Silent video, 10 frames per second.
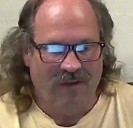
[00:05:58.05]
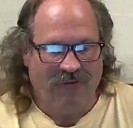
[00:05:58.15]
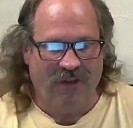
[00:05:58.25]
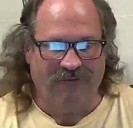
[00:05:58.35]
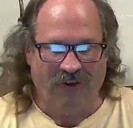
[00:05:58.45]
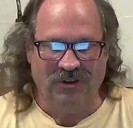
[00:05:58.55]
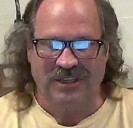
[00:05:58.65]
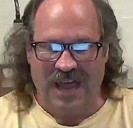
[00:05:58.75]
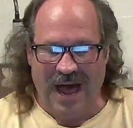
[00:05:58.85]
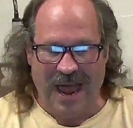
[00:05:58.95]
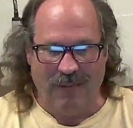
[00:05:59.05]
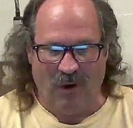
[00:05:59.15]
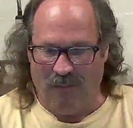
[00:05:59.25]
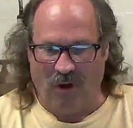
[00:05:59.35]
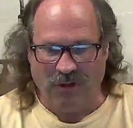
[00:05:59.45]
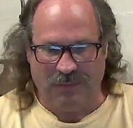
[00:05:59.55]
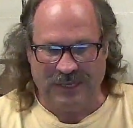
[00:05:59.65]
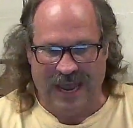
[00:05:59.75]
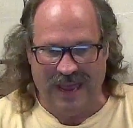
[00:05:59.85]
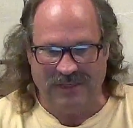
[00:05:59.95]
for the first time or
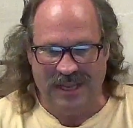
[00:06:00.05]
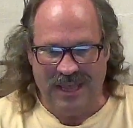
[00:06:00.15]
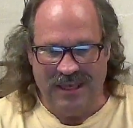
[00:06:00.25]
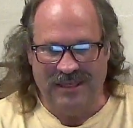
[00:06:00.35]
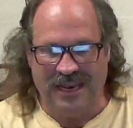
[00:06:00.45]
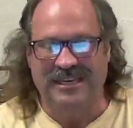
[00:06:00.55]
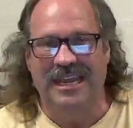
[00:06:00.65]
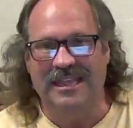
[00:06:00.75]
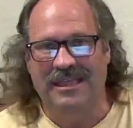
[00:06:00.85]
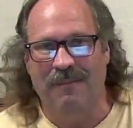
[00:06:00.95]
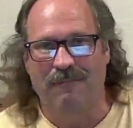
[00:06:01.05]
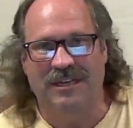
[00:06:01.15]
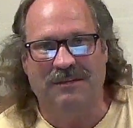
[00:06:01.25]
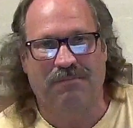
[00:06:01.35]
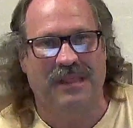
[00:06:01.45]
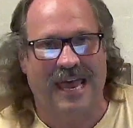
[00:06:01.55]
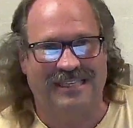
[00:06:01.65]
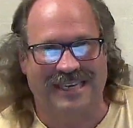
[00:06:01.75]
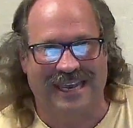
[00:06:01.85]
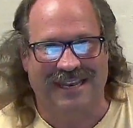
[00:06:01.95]
multiple times that did the
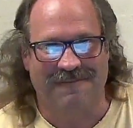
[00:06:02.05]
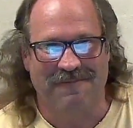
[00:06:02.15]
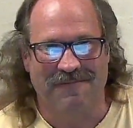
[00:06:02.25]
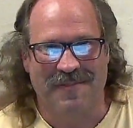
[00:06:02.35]
misplacing?